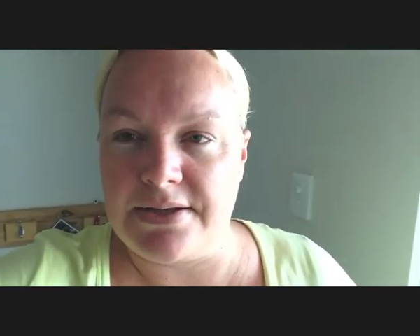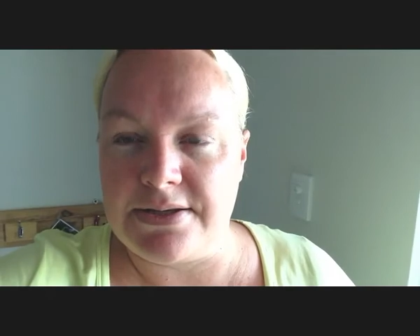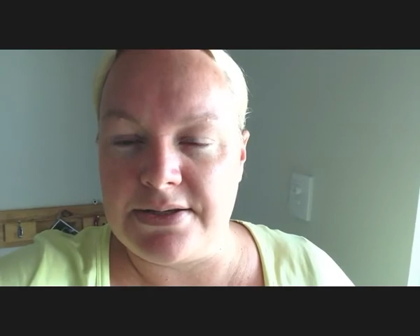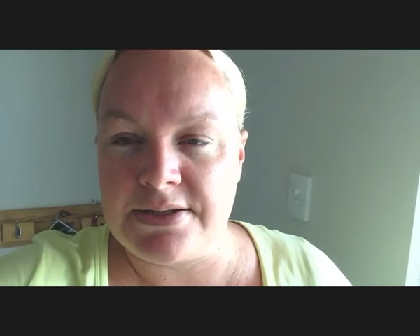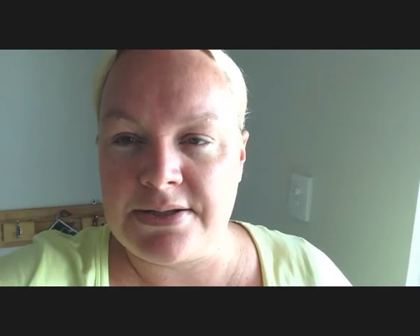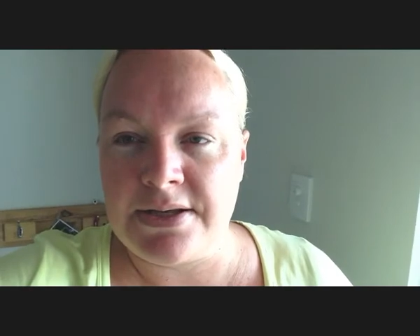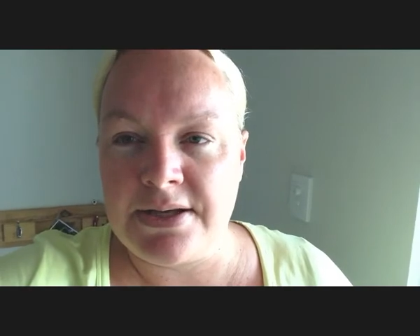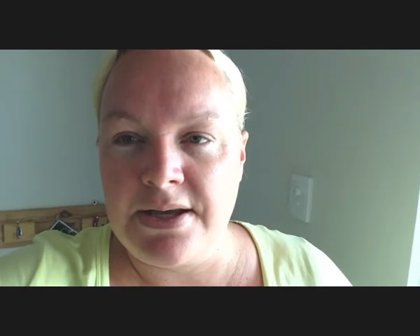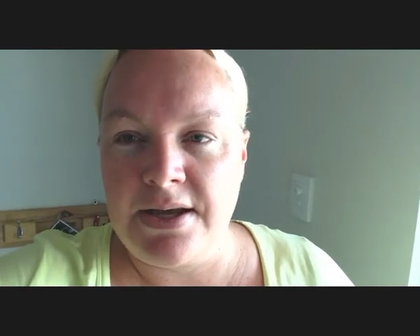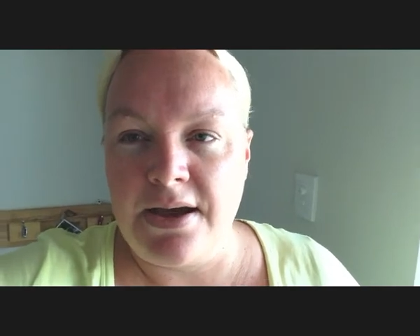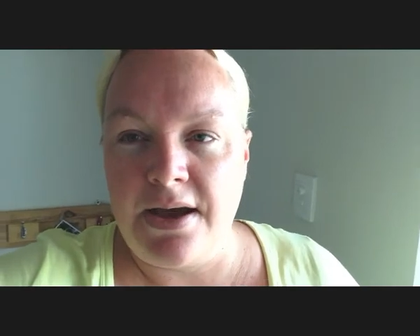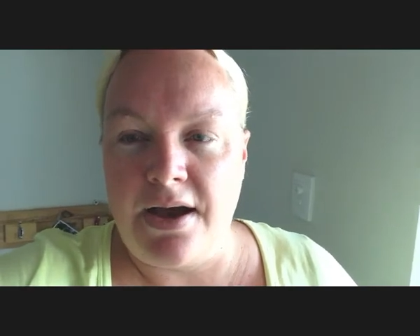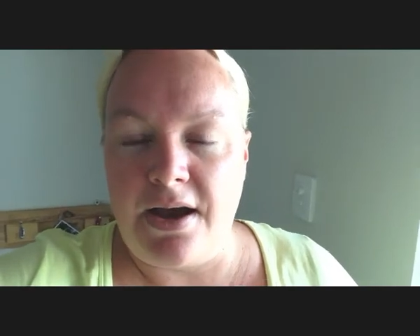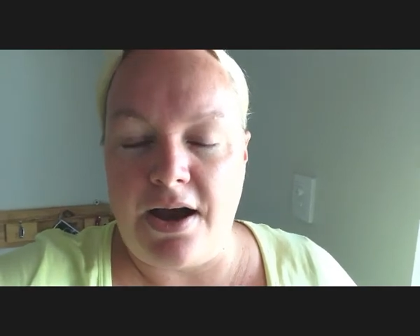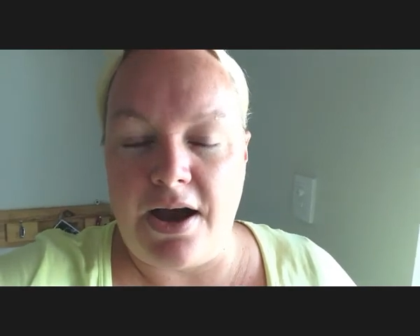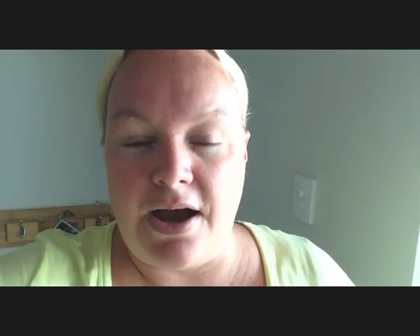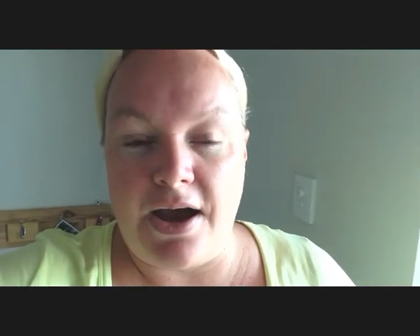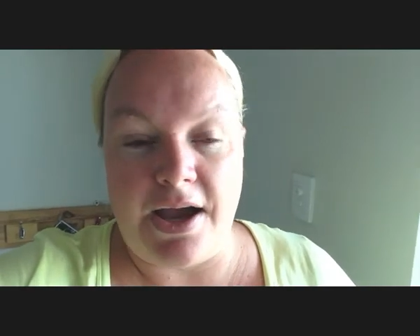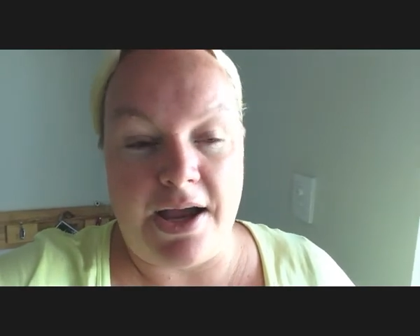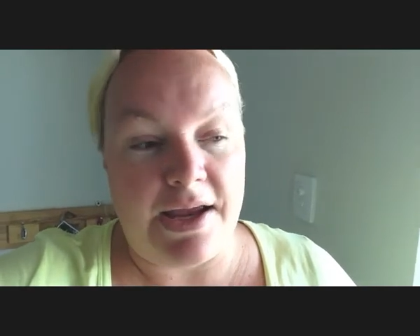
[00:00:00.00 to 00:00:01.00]
And
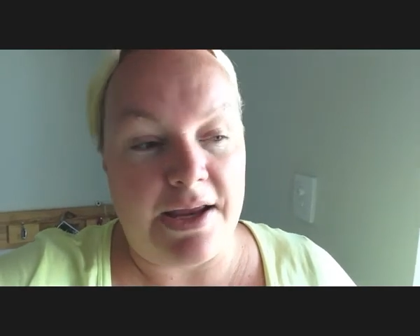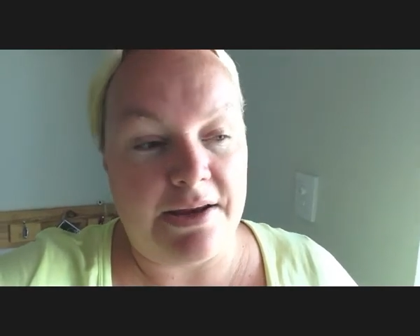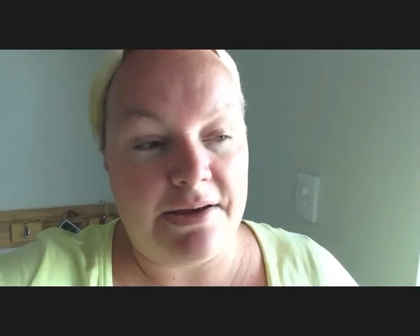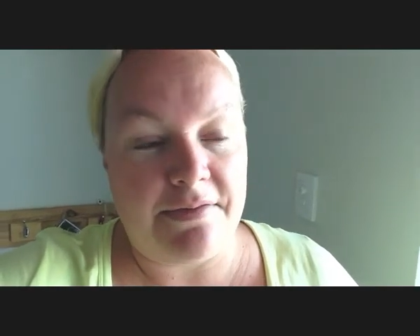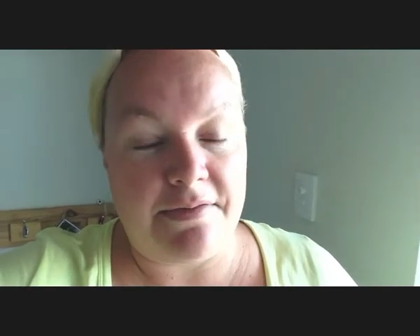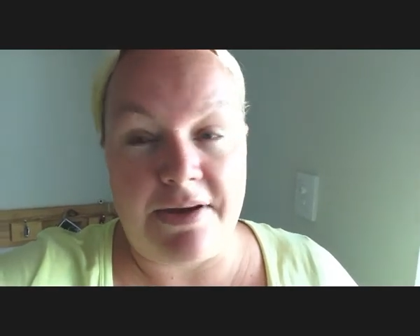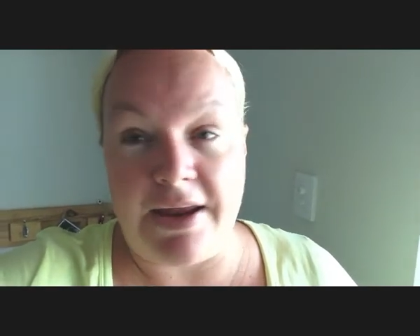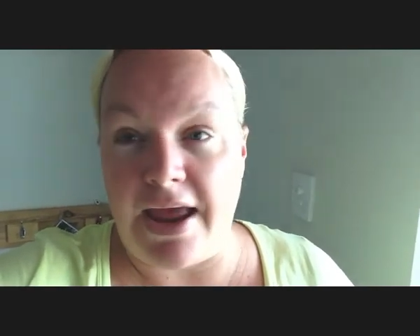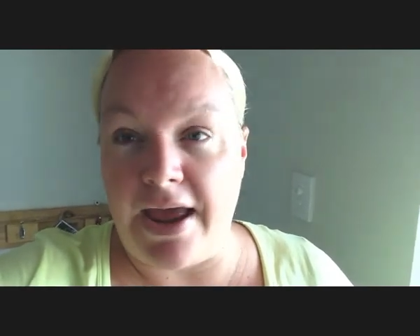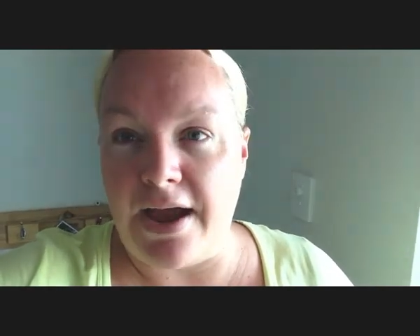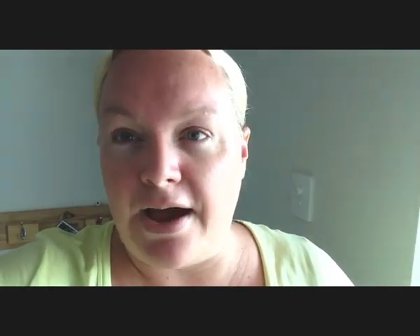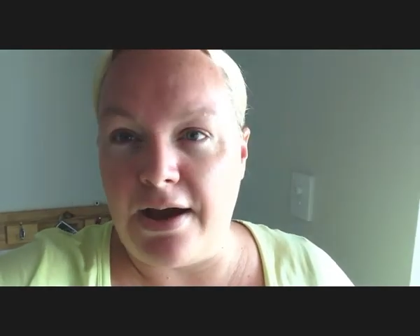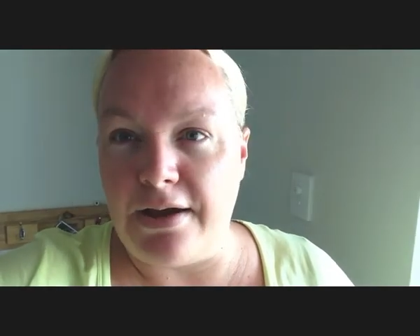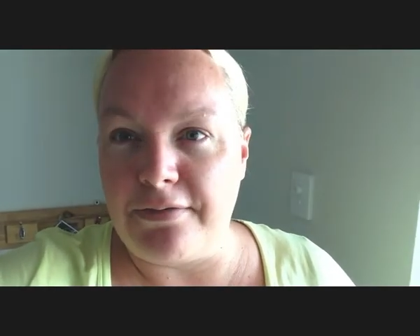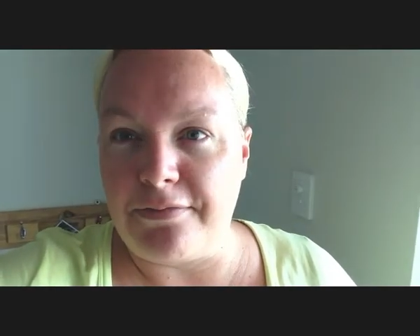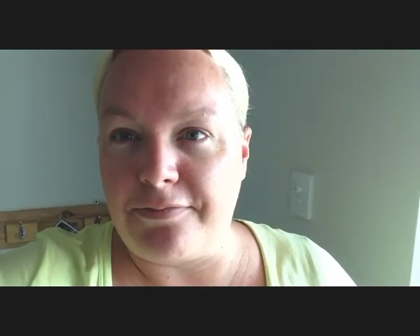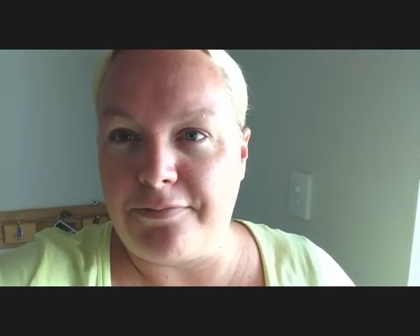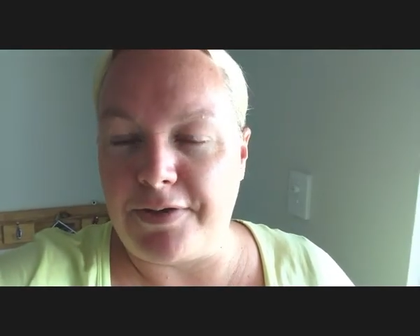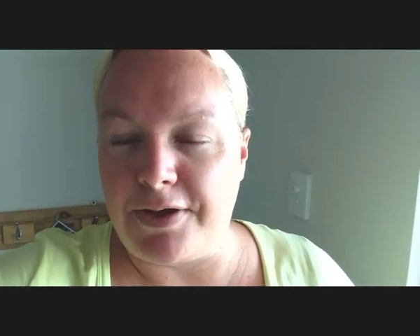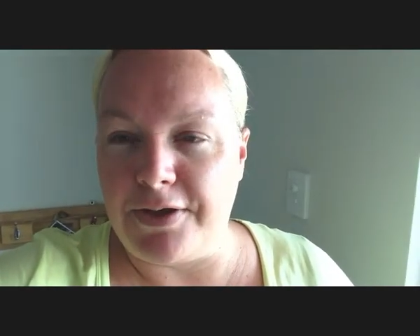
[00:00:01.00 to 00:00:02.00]
I
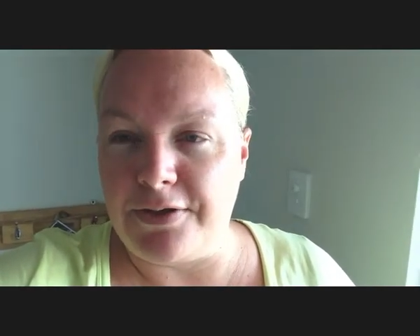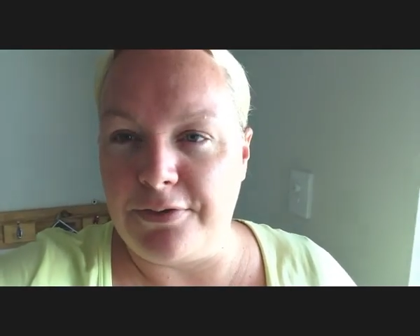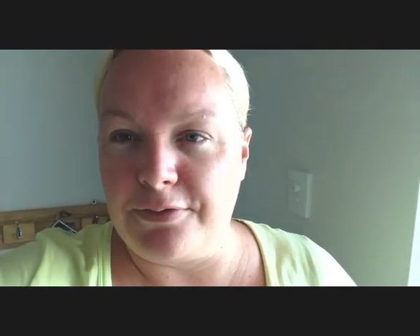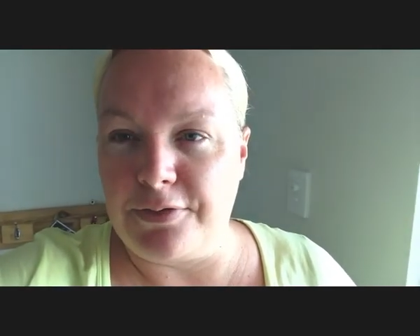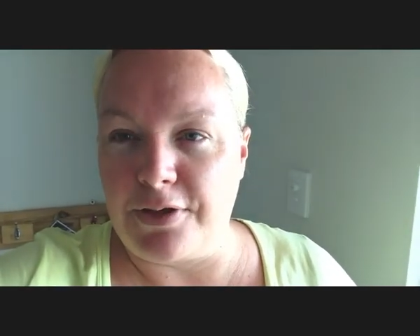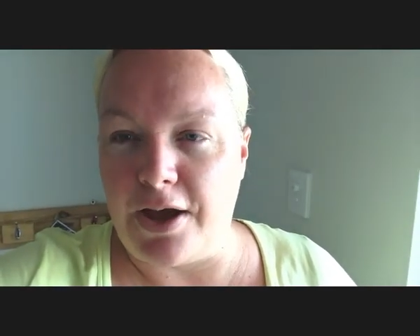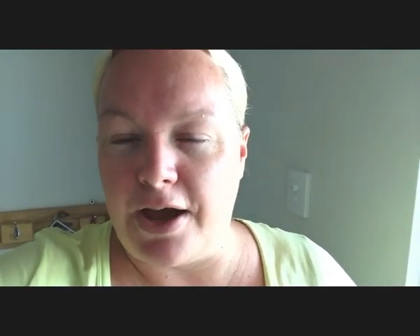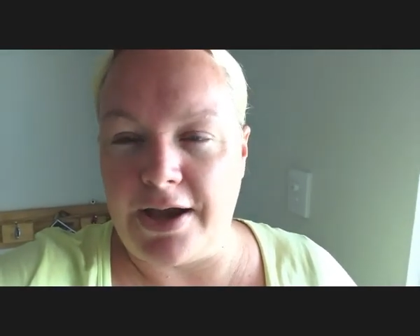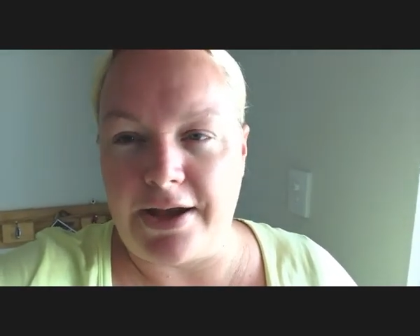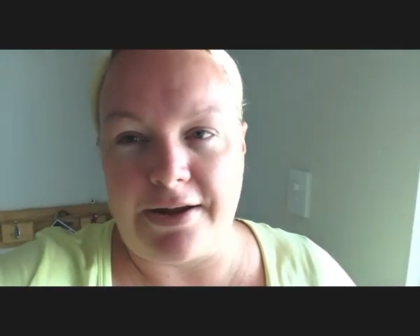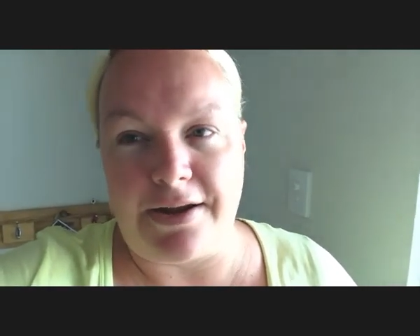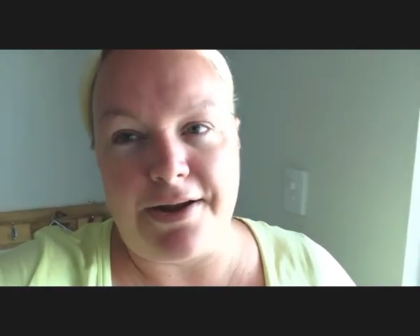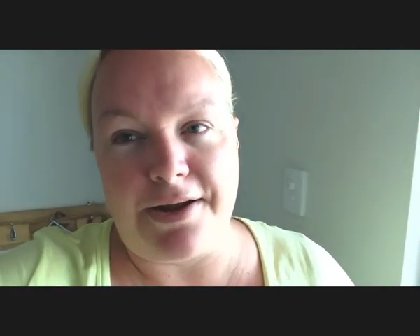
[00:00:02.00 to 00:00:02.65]
now feel like,